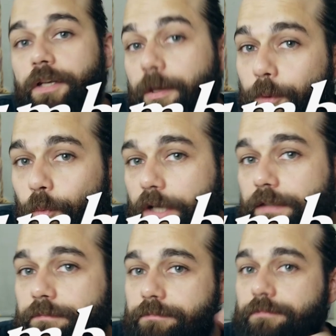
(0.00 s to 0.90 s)
Number
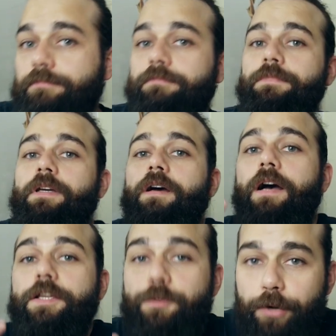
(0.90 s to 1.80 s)
1,
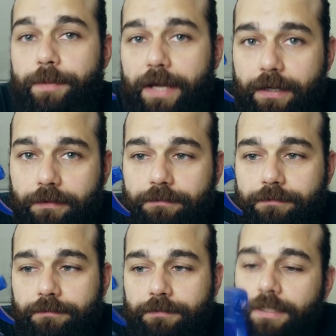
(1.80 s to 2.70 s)
a spray bottle.
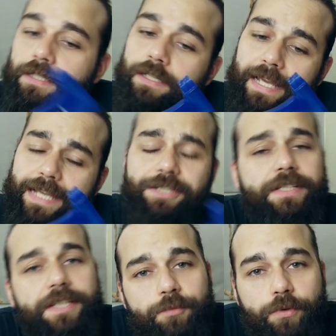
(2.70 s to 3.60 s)

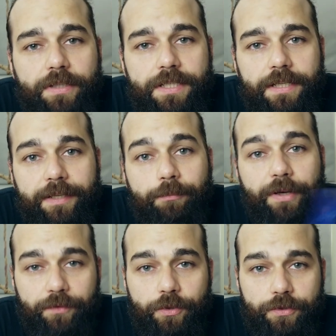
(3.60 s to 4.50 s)
Actually seems really silly,
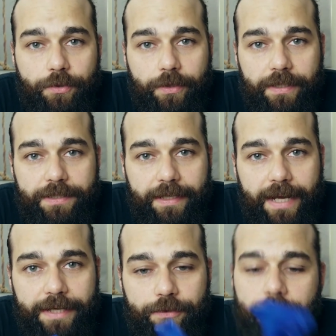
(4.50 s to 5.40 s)
but if you use acrylics
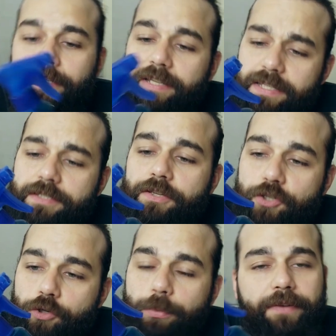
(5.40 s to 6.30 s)
like I do, this is a
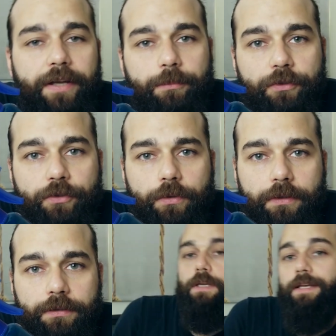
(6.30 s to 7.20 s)
super valuable
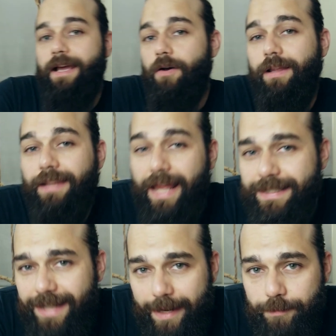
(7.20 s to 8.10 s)
tool. Now, a lot
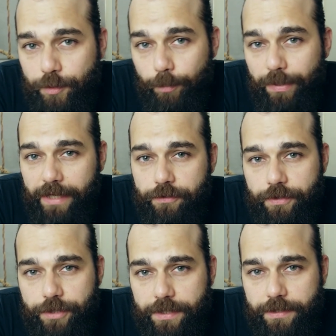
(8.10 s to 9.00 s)
of times when painters
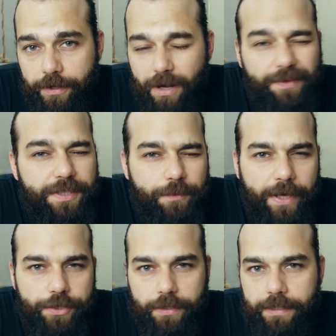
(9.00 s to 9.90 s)
are just starting off,
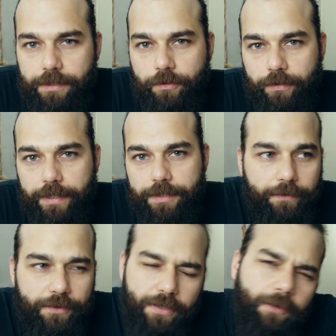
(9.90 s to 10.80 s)
especially in acrylic,
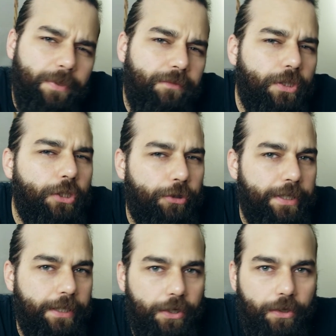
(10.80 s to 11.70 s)
there's a little bit of a
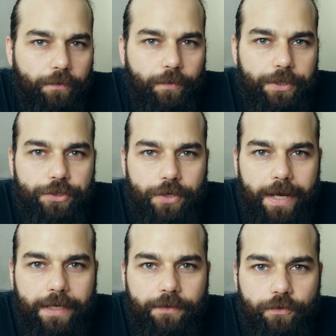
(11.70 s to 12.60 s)
learning curve when you're
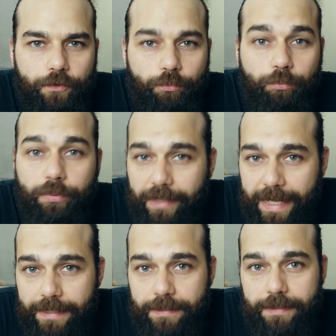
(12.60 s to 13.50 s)
trying to
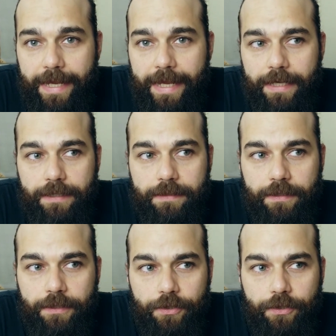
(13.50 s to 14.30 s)
blend and